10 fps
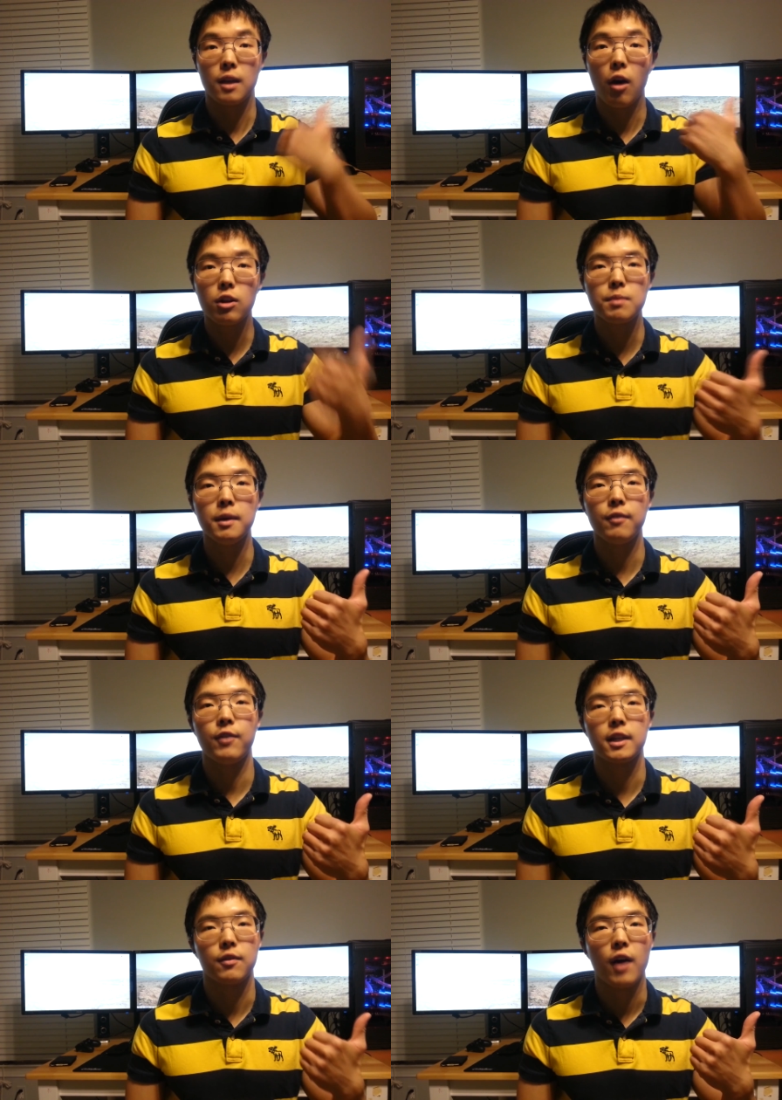The ultimate
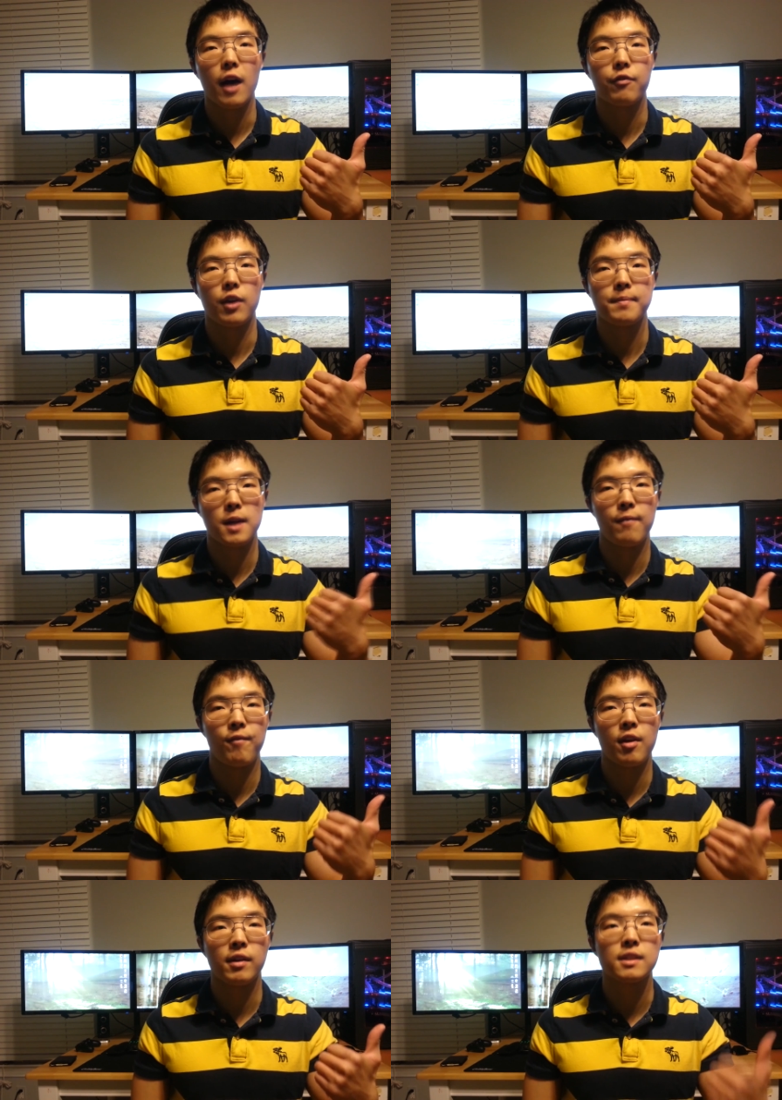effect of high frame time
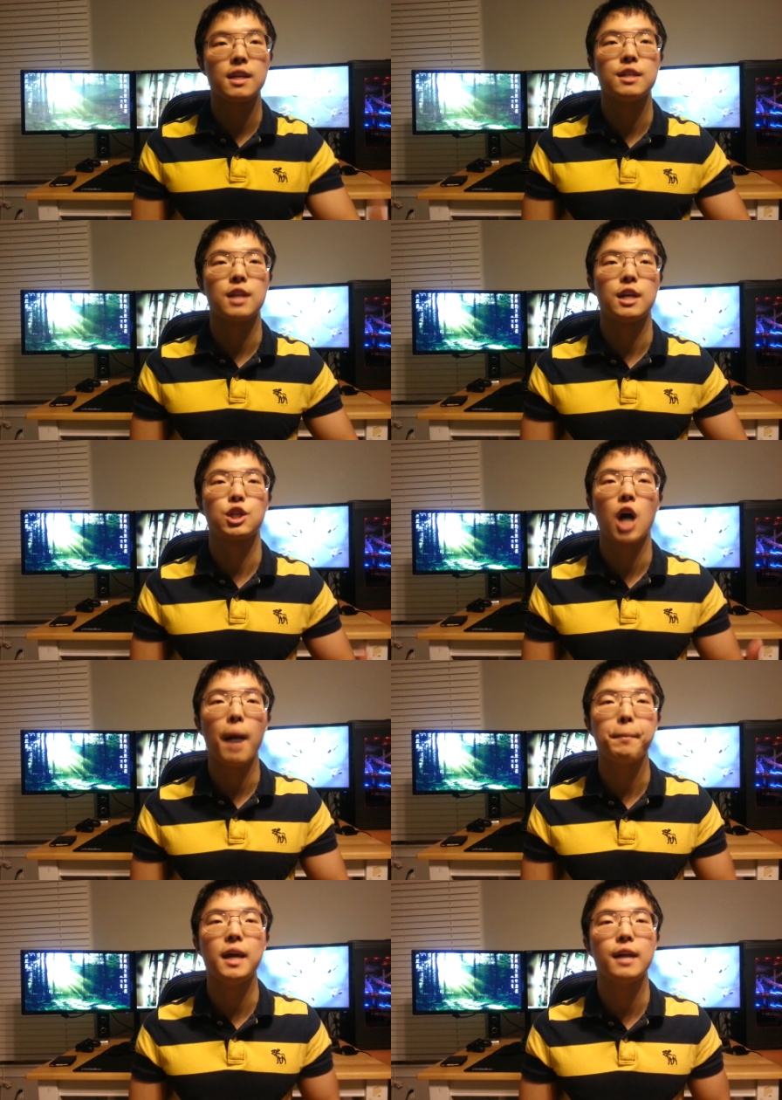variance is a
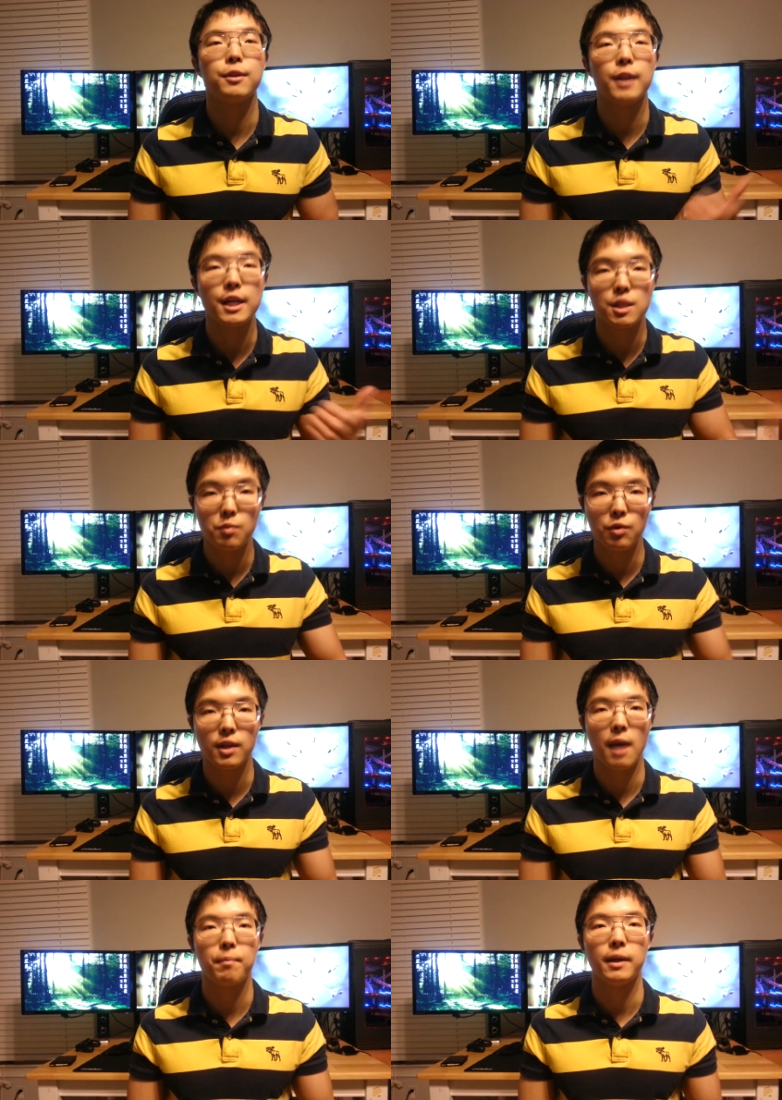choppy and less smooth
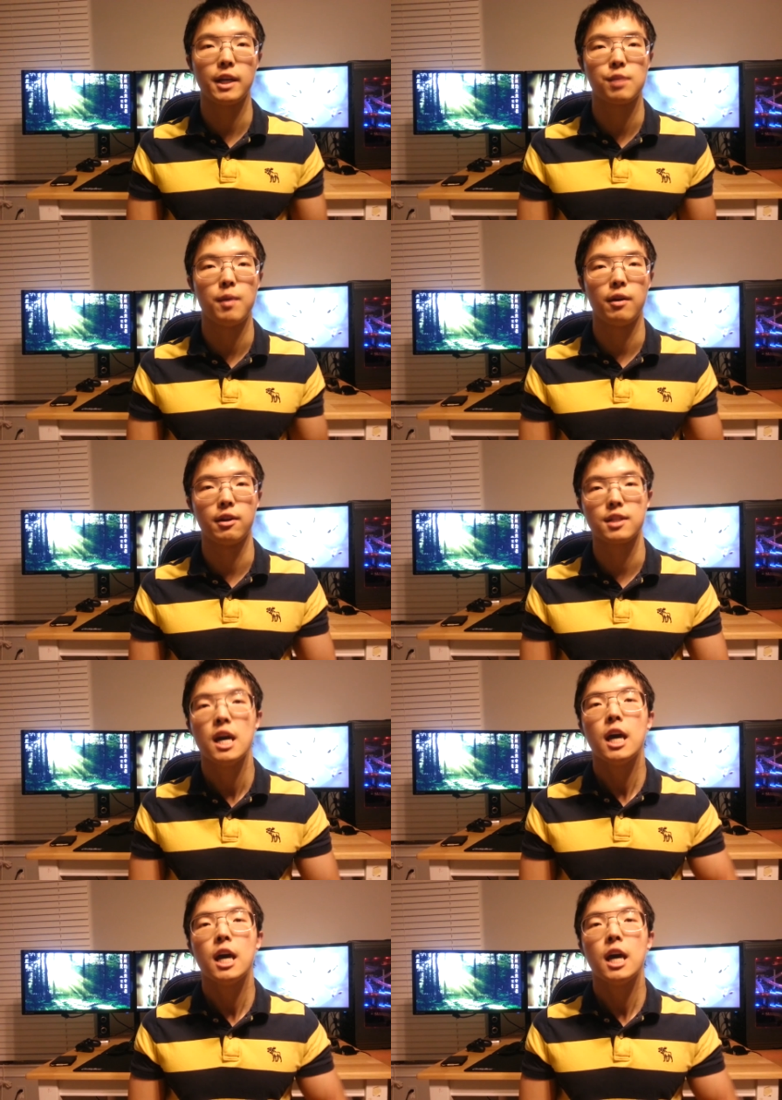gameplay experience